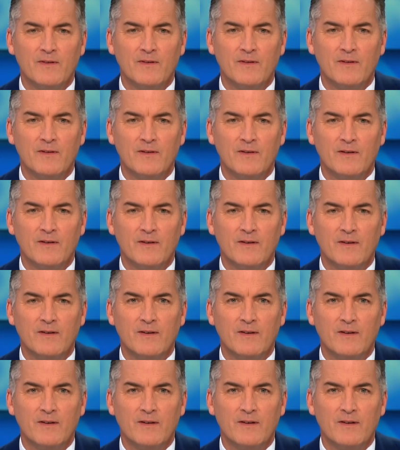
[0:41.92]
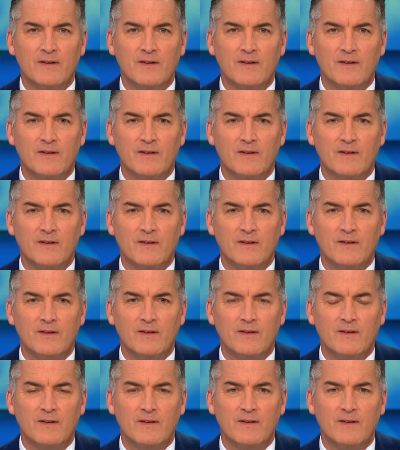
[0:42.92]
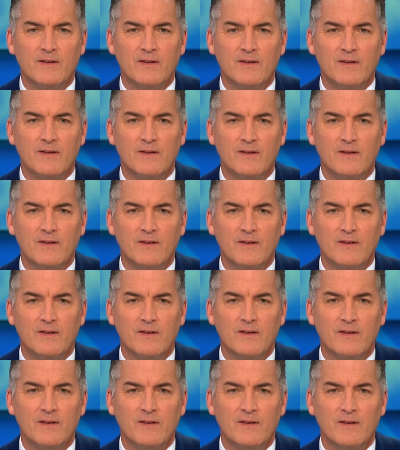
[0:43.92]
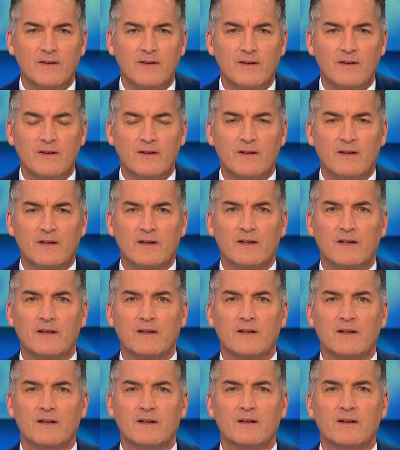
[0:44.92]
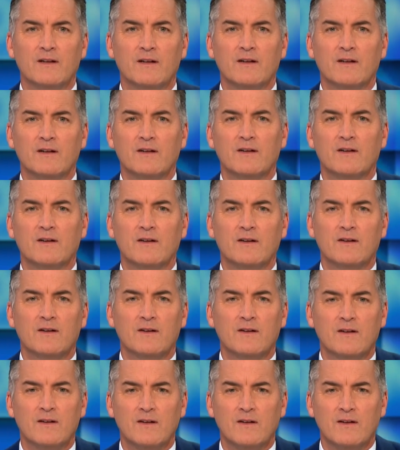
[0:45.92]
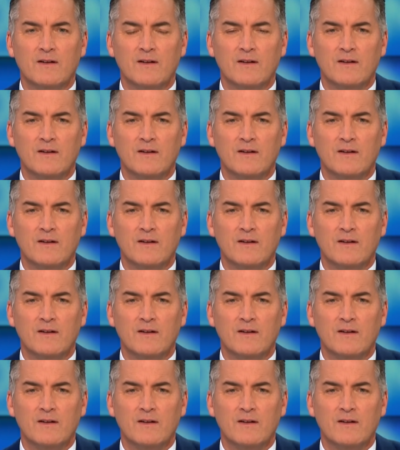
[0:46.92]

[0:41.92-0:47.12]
The person shown says nothing.